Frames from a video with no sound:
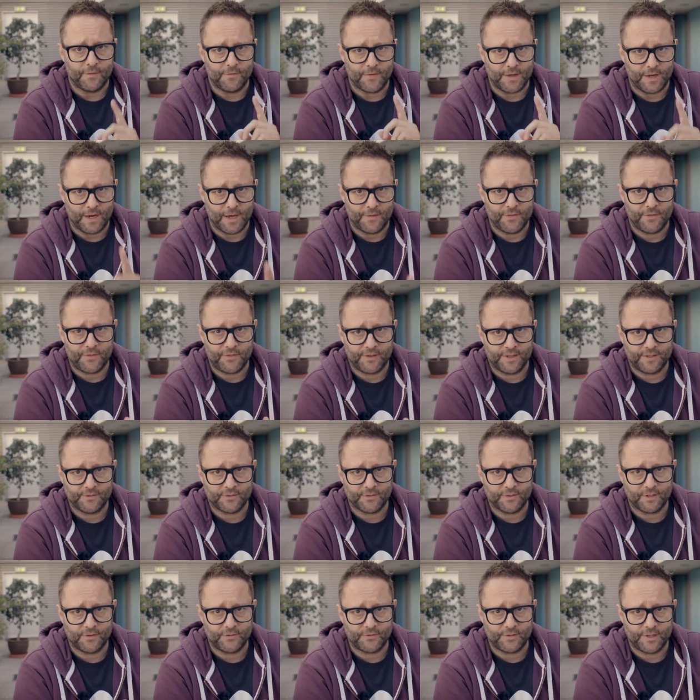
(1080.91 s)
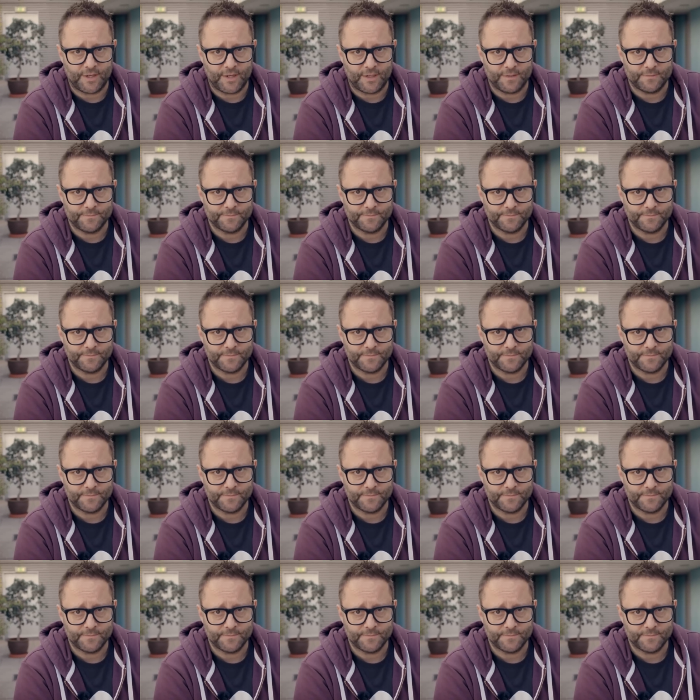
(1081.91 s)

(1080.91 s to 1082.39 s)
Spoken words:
The other thing to consider